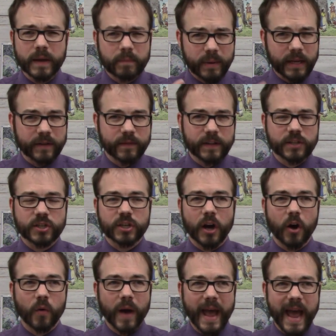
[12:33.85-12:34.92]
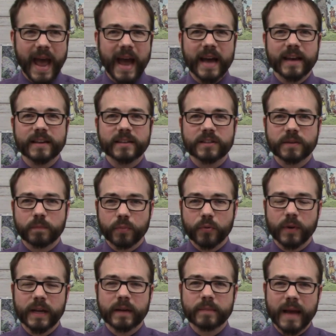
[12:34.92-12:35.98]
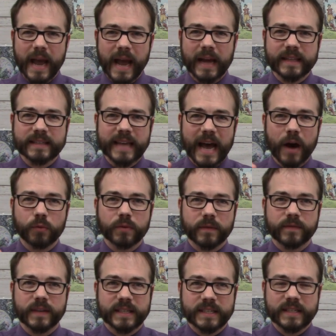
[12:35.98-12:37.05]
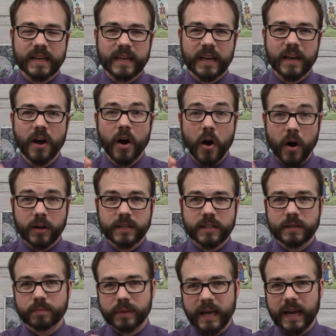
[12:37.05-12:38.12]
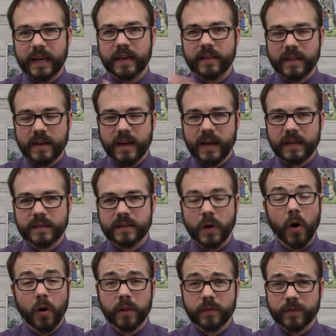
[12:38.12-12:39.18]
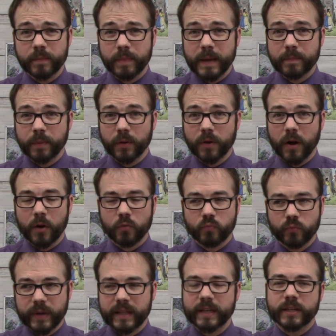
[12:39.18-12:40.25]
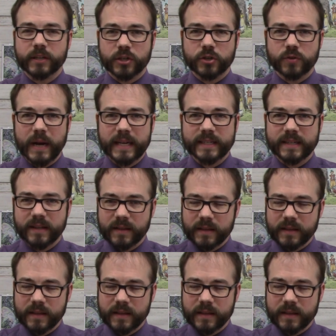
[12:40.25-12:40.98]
But even so, as Priam heads out of the city onto the plain in the night, all of the people are really distressed.